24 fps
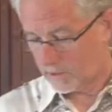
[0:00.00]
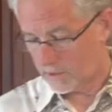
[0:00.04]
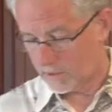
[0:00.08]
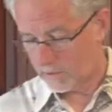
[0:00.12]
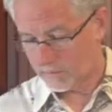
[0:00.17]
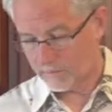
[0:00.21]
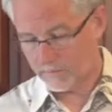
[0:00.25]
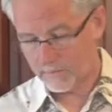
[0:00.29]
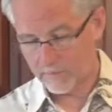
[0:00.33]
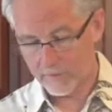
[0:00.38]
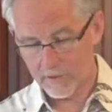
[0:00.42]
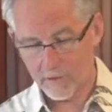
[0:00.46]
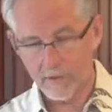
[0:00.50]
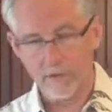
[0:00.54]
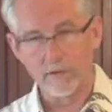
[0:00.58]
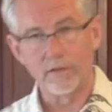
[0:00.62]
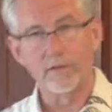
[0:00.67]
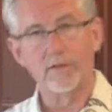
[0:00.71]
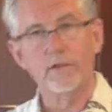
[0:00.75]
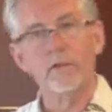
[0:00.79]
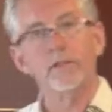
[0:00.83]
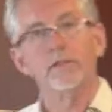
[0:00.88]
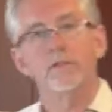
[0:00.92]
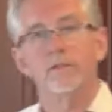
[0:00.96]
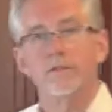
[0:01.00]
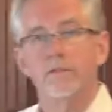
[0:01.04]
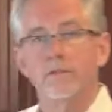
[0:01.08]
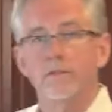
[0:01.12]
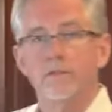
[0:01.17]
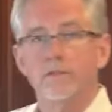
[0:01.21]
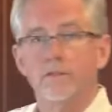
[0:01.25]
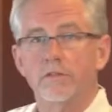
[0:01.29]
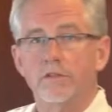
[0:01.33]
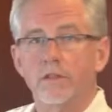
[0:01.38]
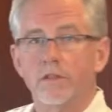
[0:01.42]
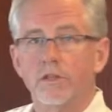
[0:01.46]
and very
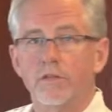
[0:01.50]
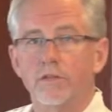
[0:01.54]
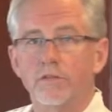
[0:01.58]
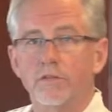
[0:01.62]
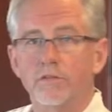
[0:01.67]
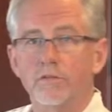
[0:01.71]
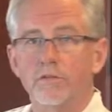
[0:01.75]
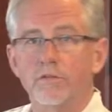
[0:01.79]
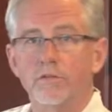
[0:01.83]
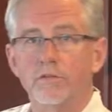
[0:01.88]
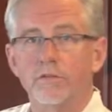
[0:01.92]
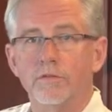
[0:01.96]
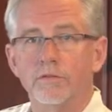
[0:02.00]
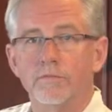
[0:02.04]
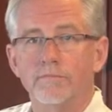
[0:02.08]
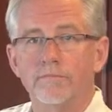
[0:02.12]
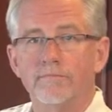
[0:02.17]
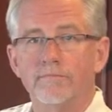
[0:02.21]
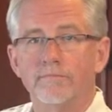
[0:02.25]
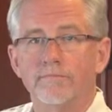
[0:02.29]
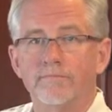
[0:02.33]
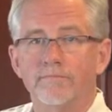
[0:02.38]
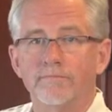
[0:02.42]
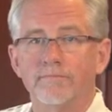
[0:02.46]
delicious chicken noodle soup.